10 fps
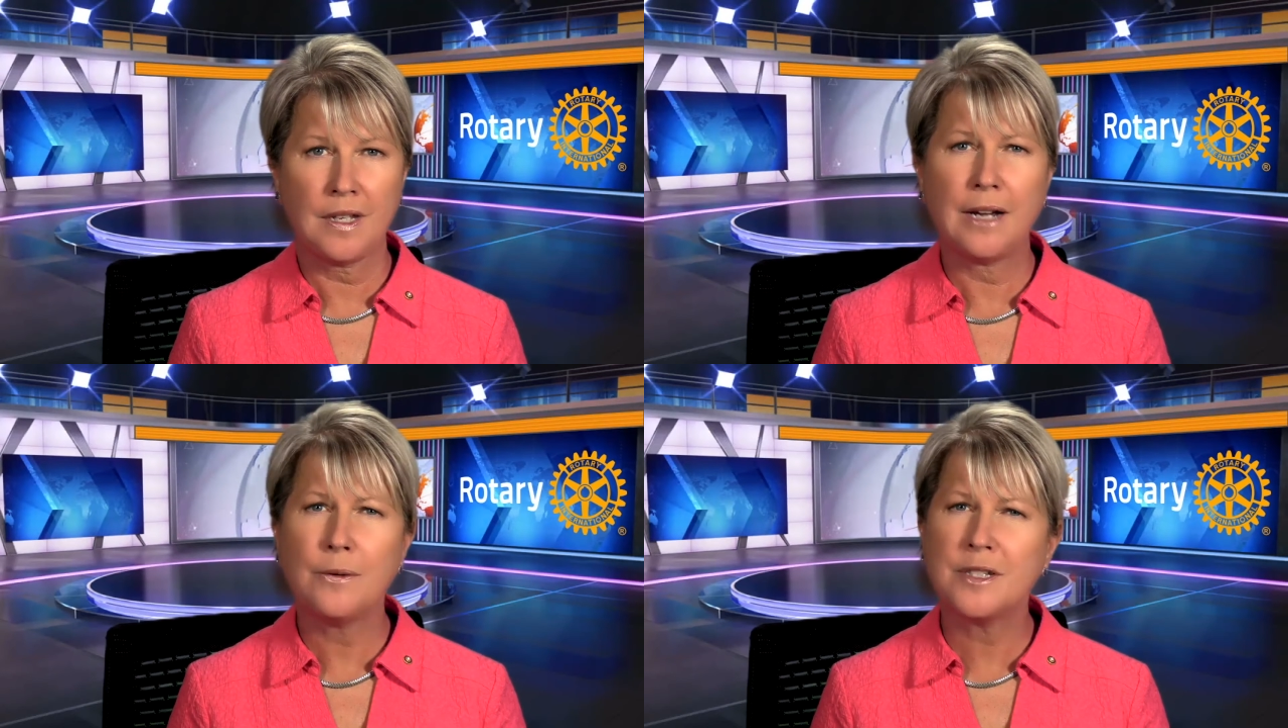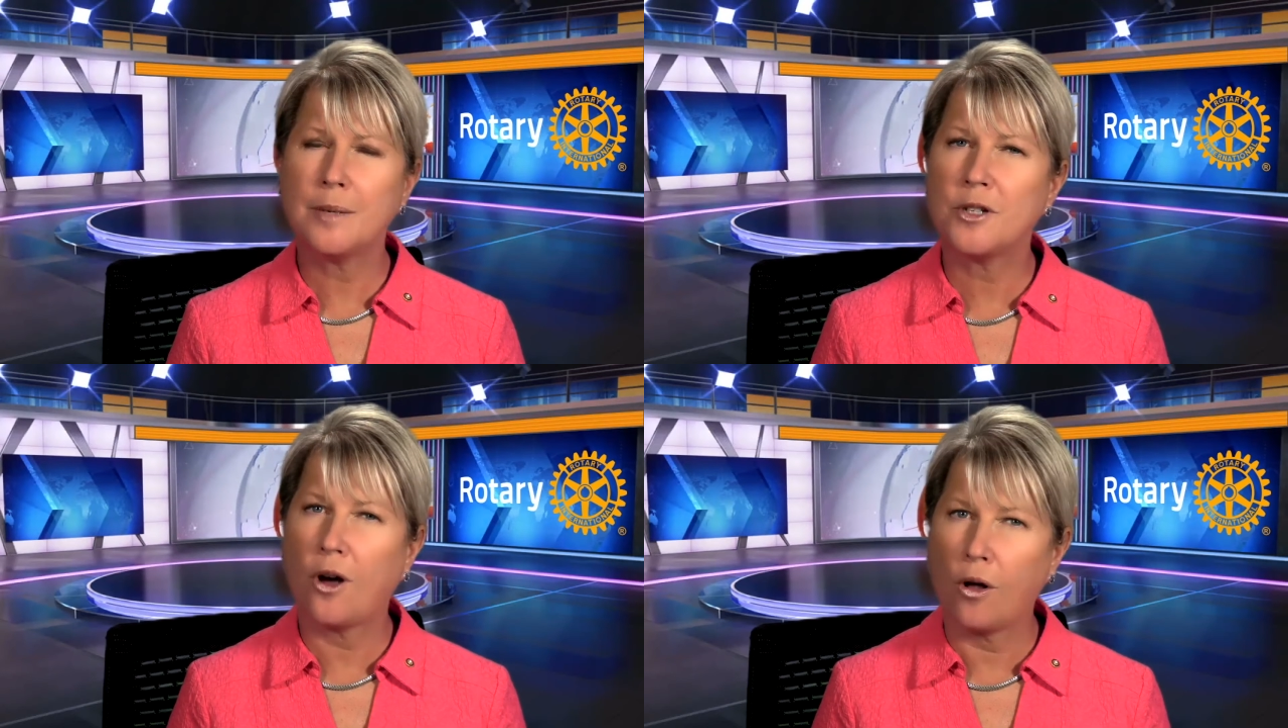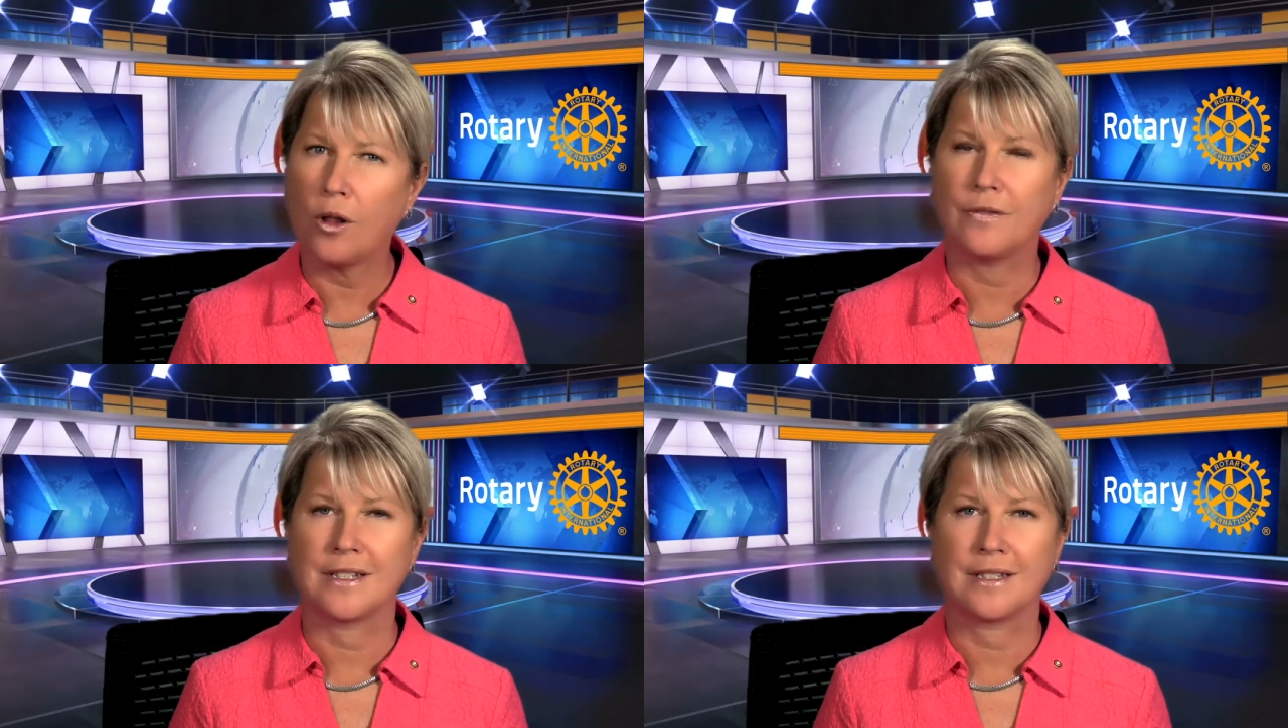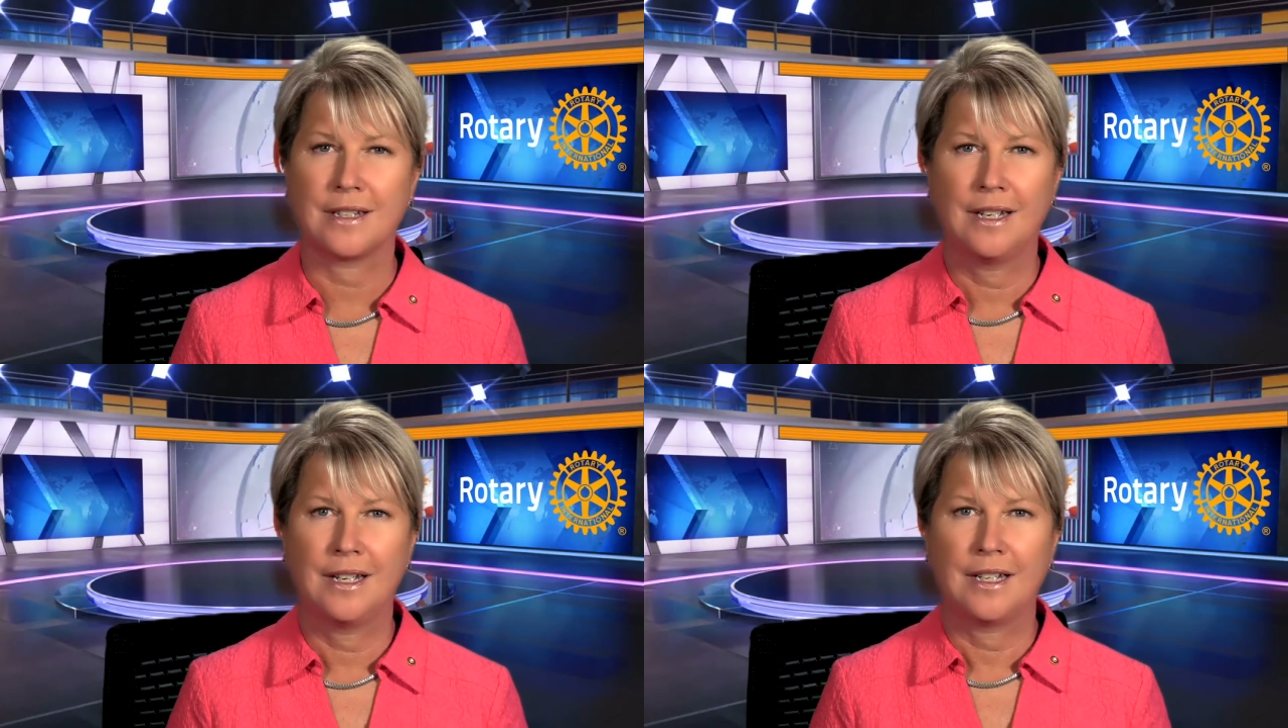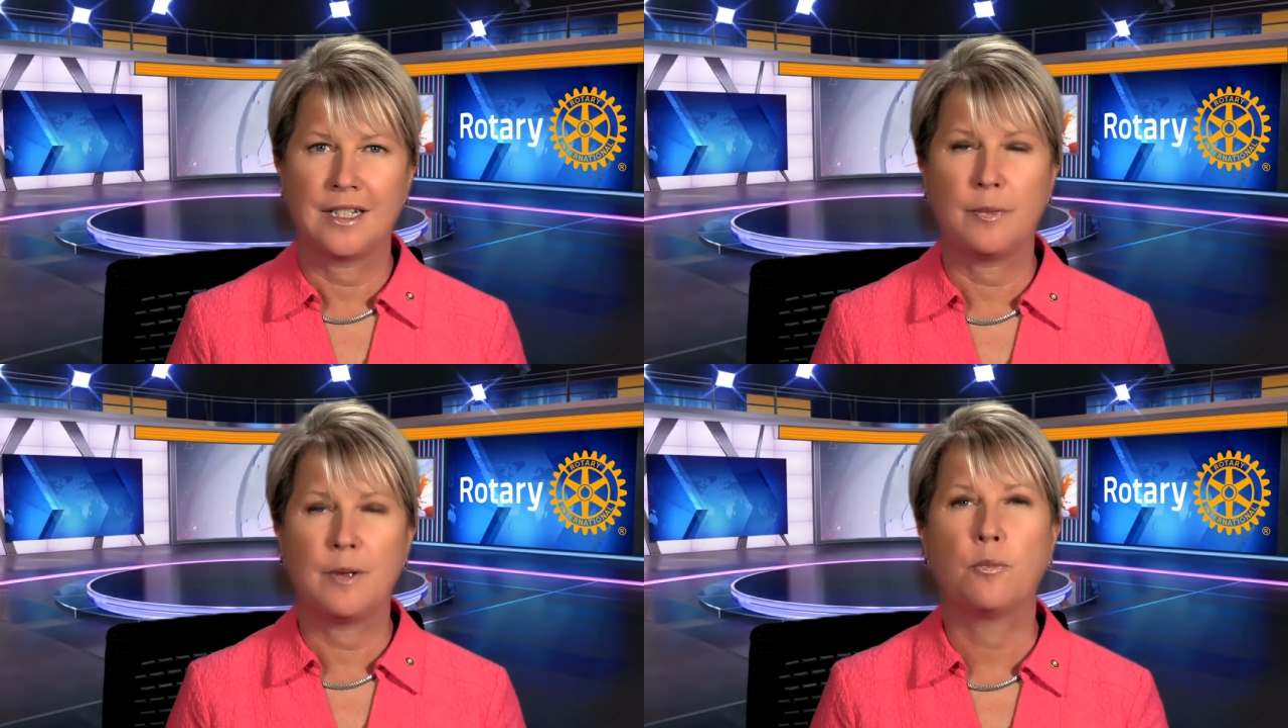Now it's up to all of us
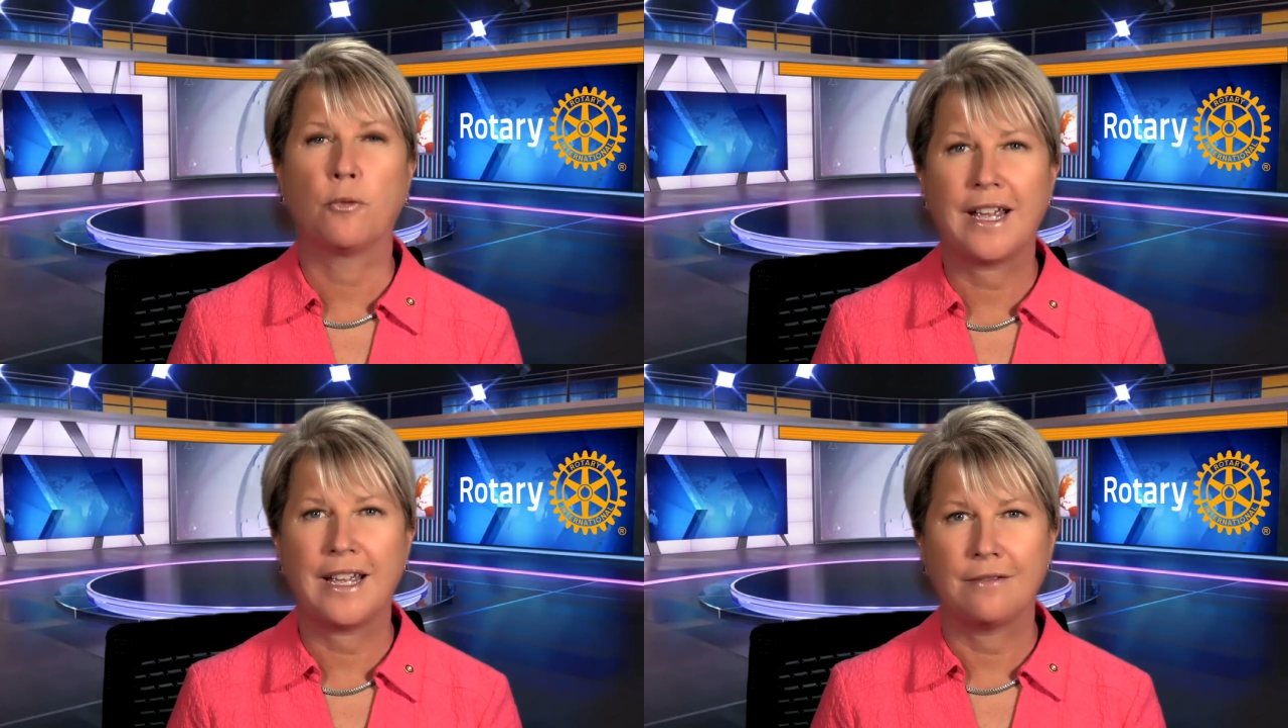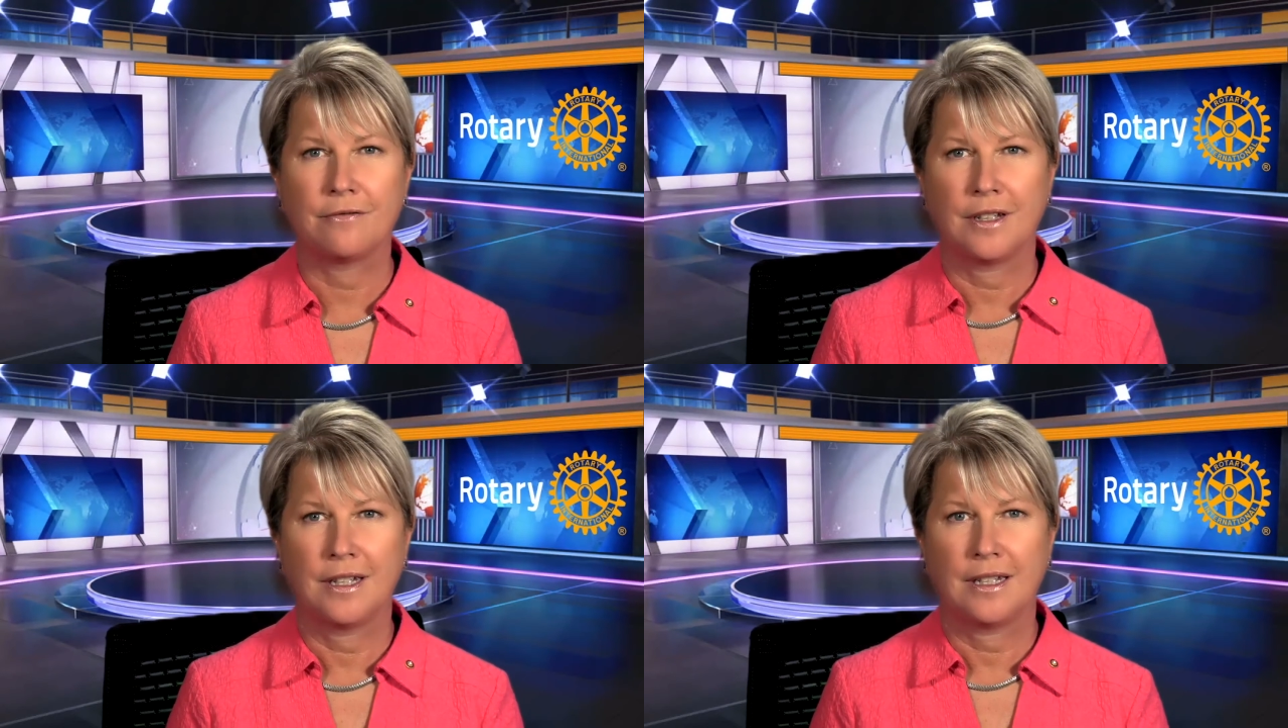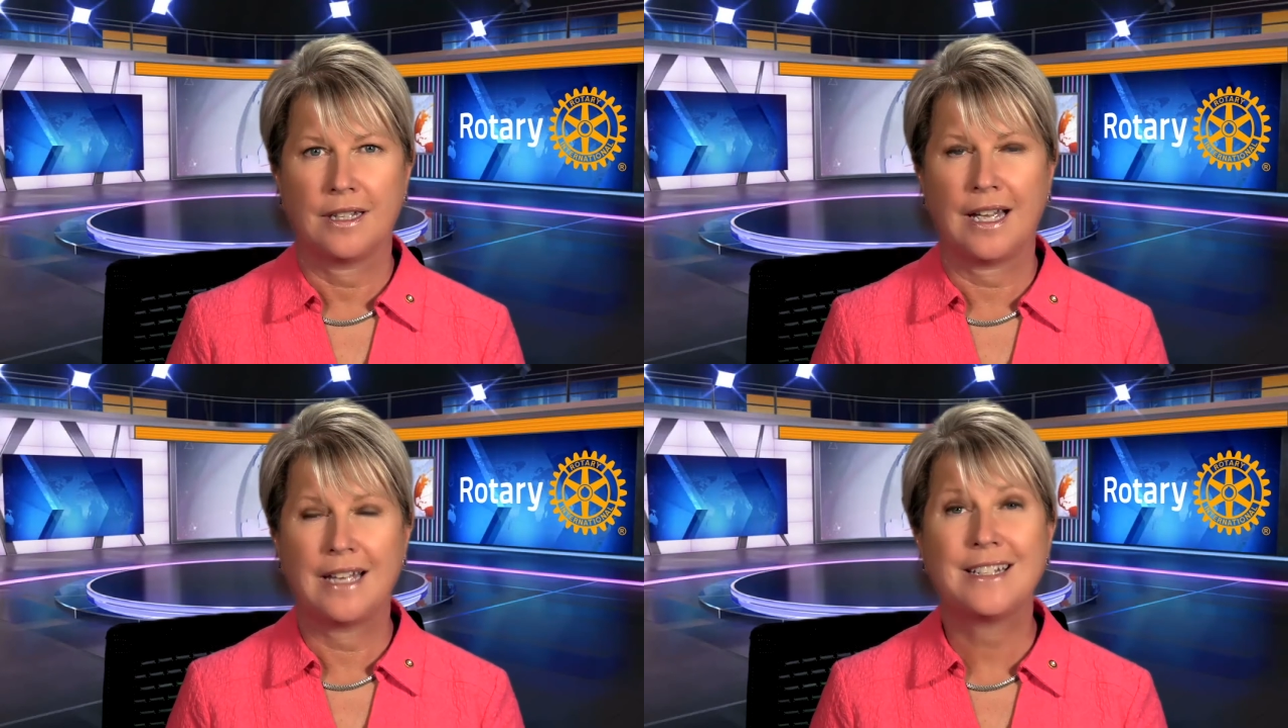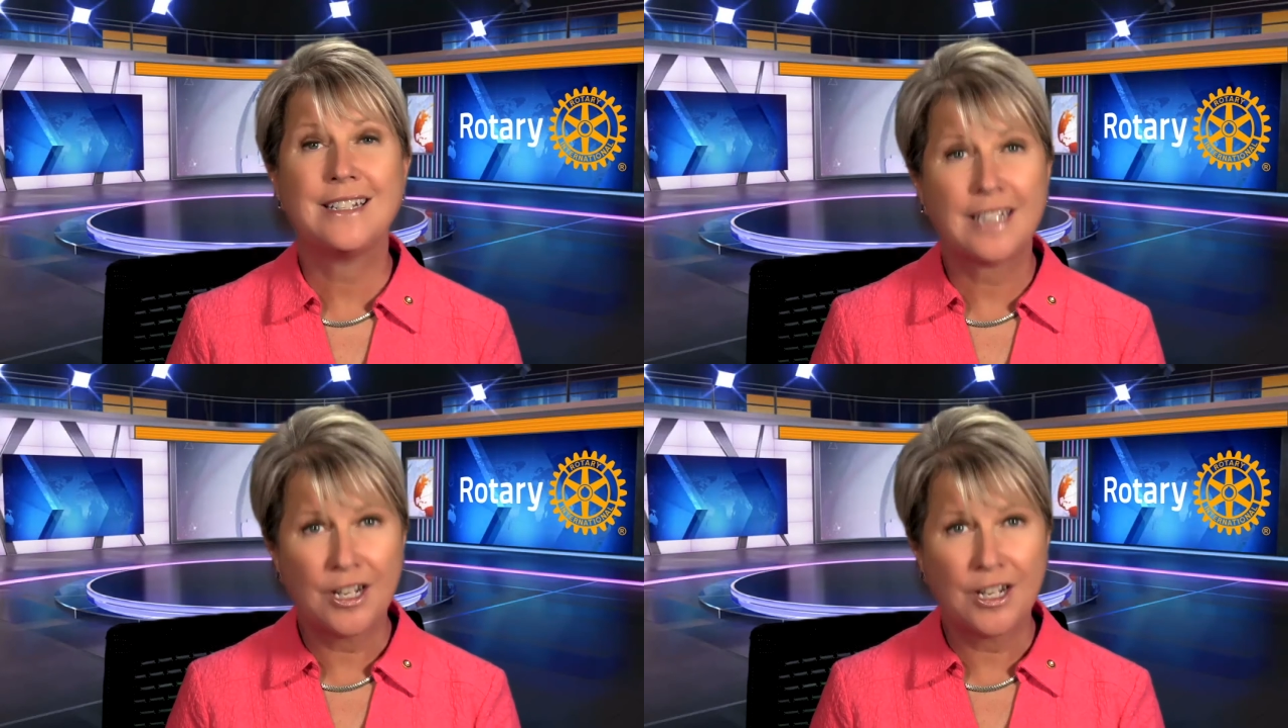to be brave and